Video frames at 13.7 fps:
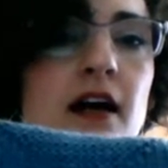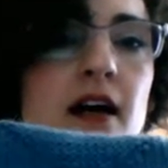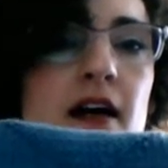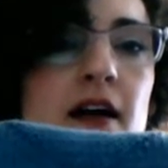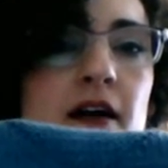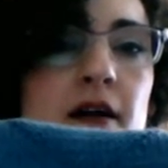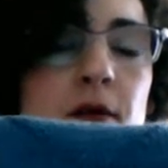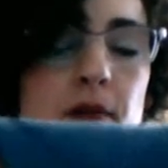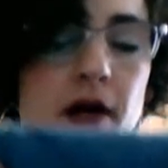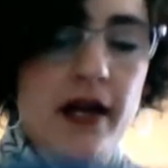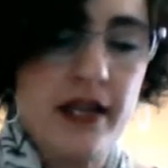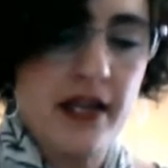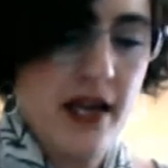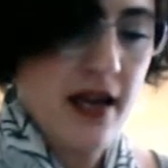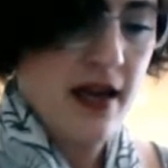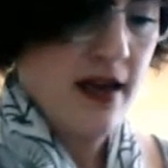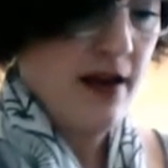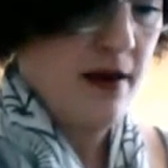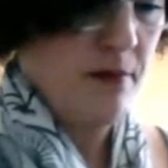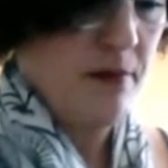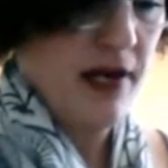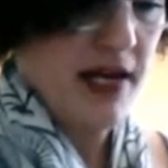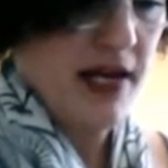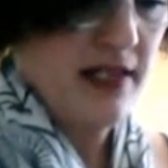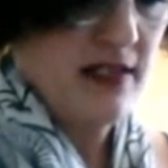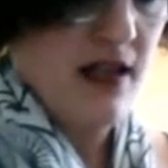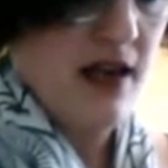I am
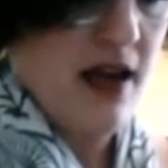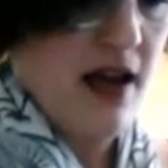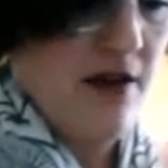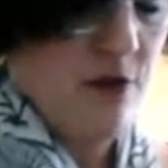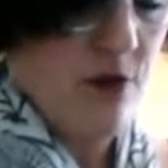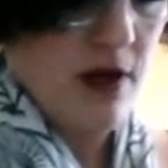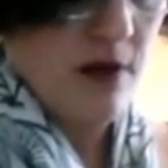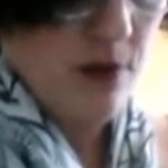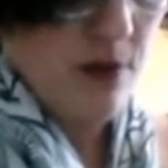past the halfway